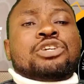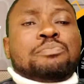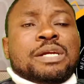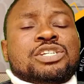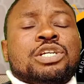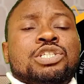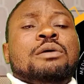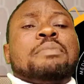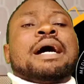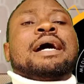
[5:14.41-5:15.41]
prescription
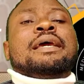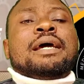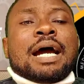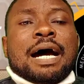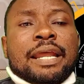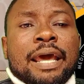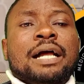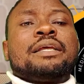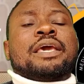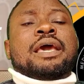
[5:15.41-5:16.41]
by an
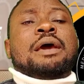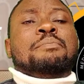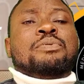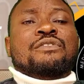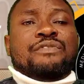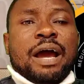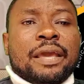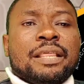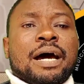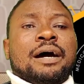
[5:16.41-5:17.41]
healthcare
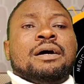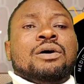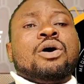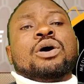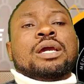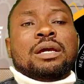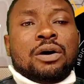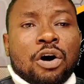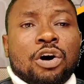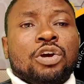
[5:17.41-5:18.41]
provider
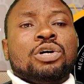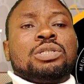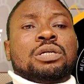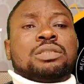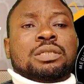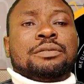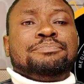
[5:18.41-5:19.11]
or your doctor.